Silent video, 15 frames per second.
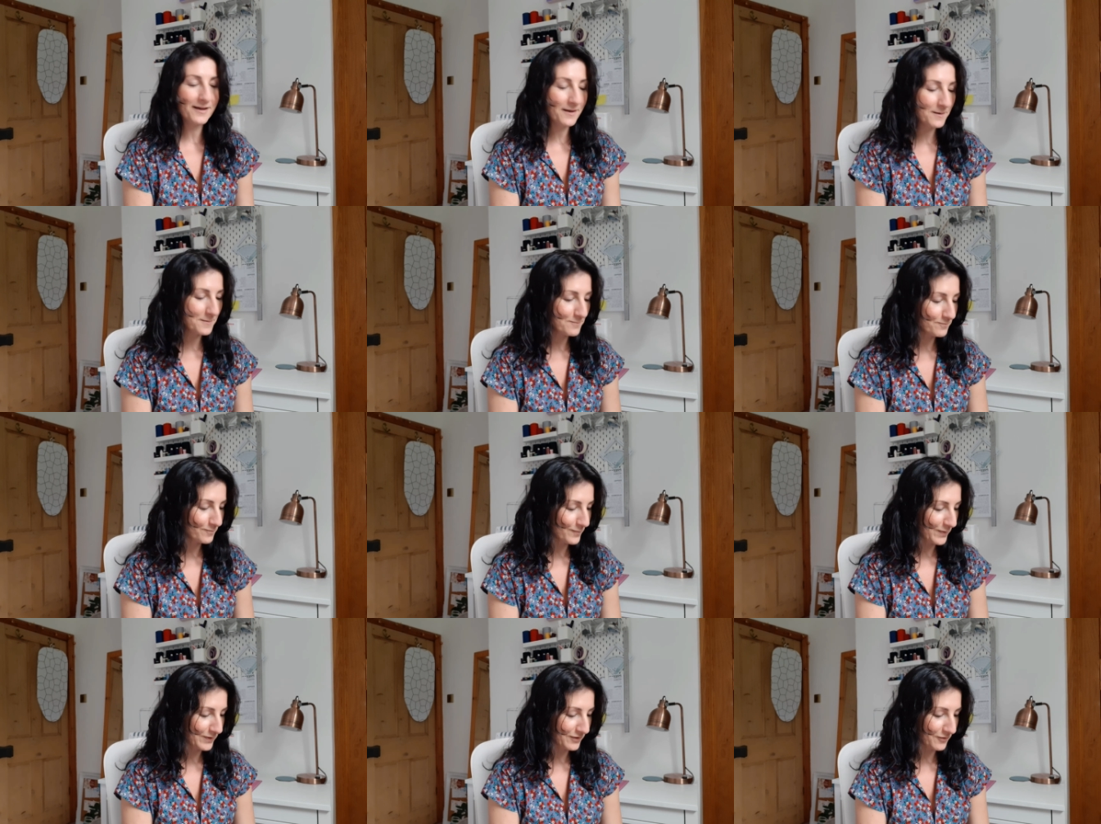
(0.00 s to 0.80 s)

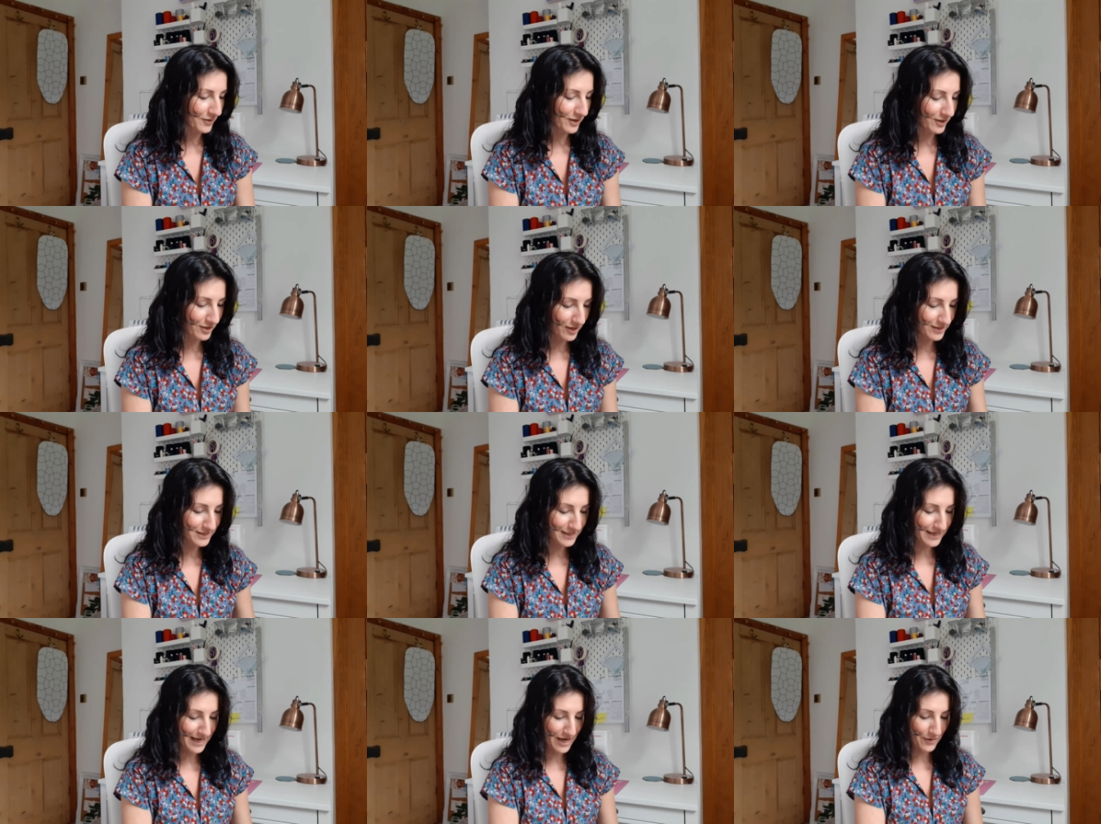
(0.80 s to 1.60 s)
but the
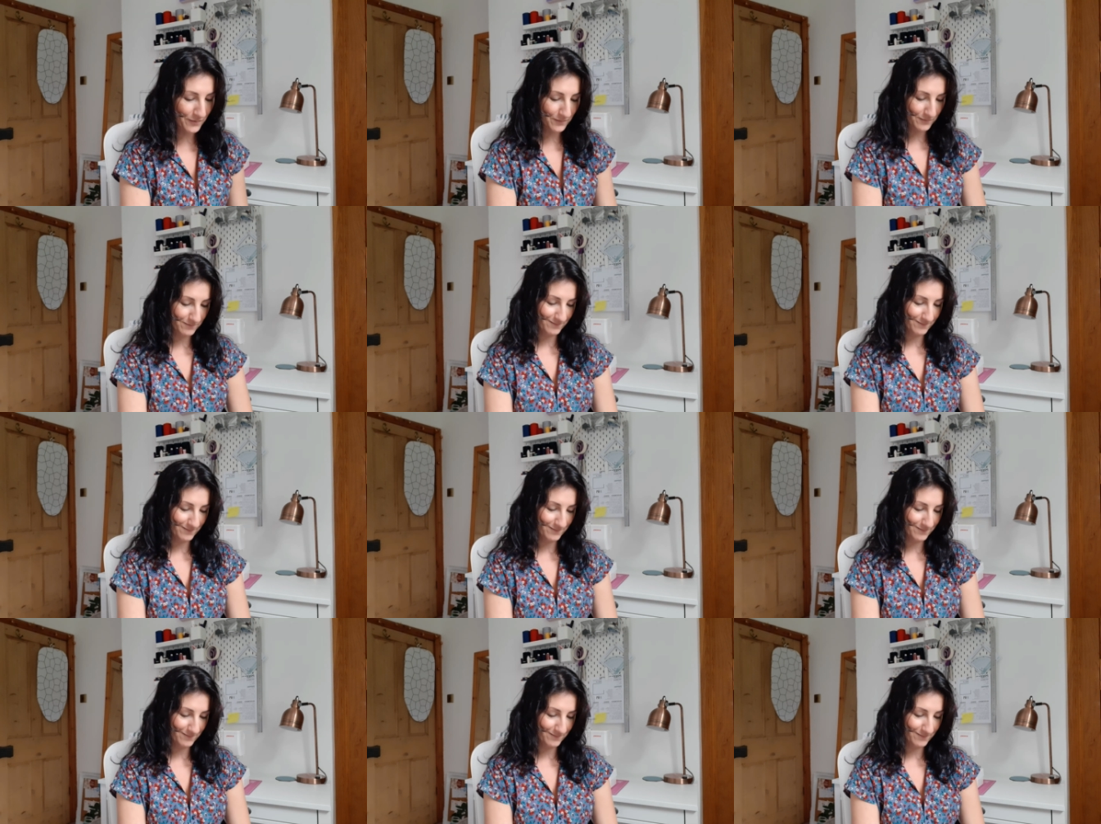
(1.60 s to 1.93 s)
cutting out